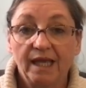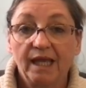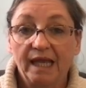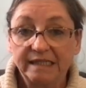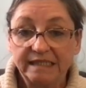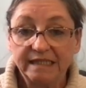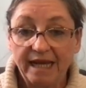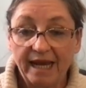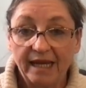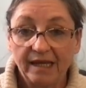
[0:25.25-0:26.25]
And
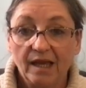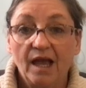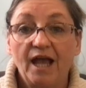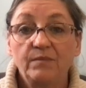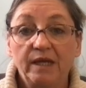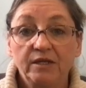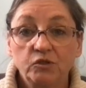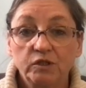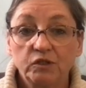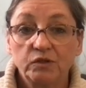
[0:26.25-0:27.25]
today I'm
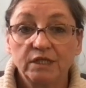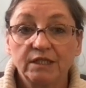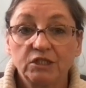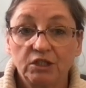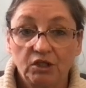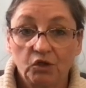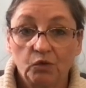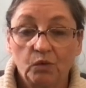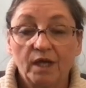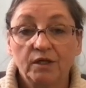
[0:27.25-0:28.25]
introducing to
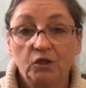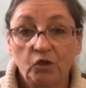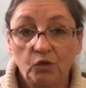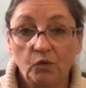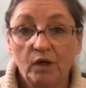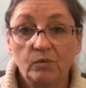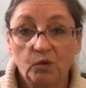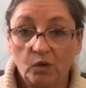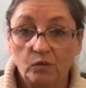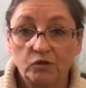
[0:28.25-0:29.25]
you a new
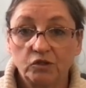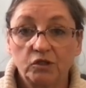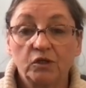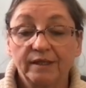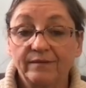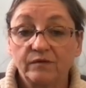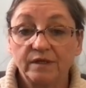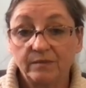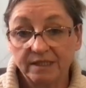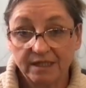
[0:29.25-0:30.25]
approach to your
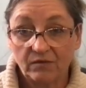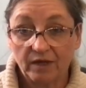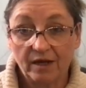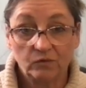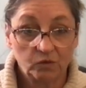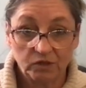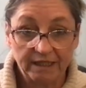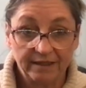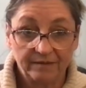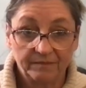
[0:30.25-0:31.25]
lymphedema self-care routine.